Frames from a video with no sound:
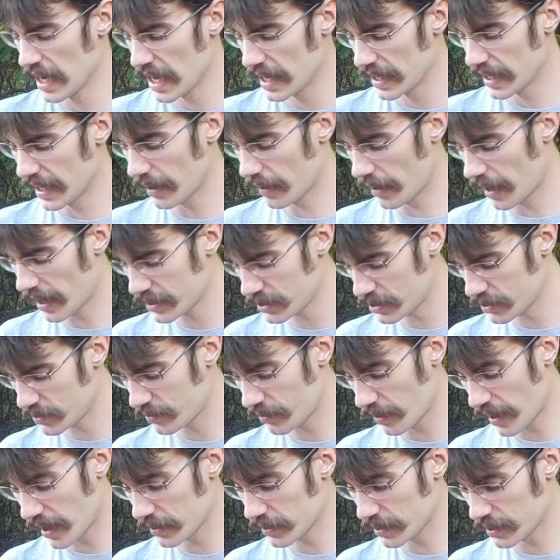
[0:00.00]
Now, I just
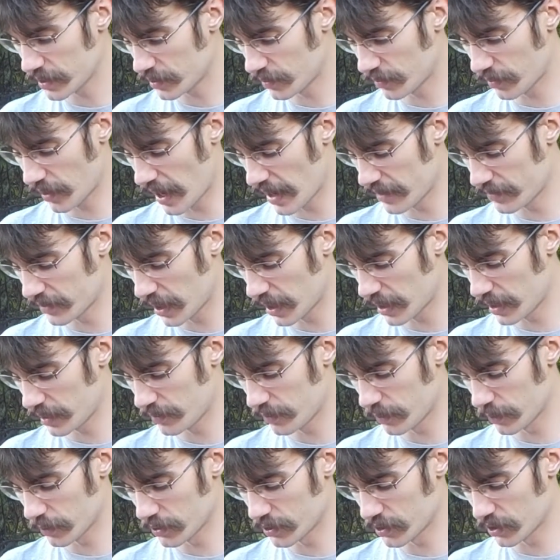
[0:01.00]
found this
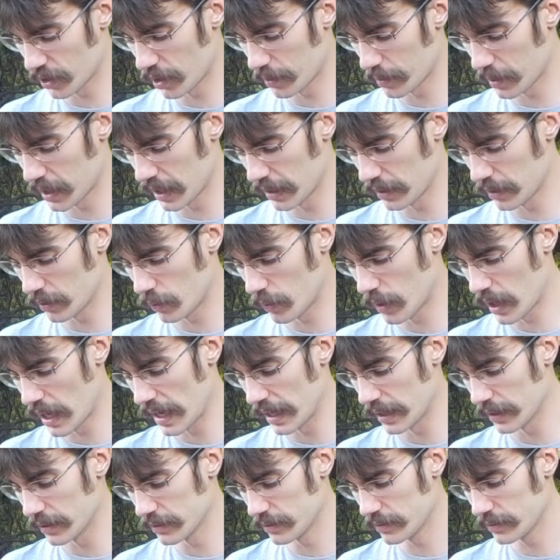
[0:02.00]
594 Starmie out in the
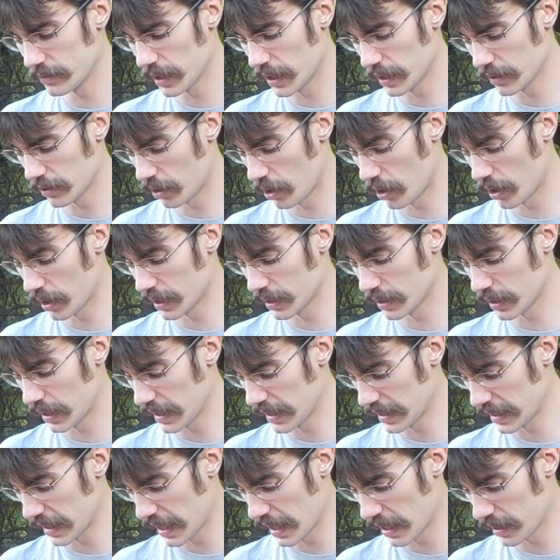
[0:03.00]
wild and caught it
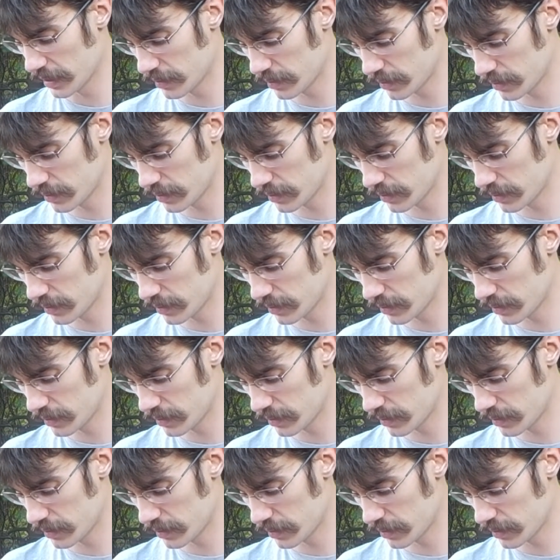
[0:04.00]
like that.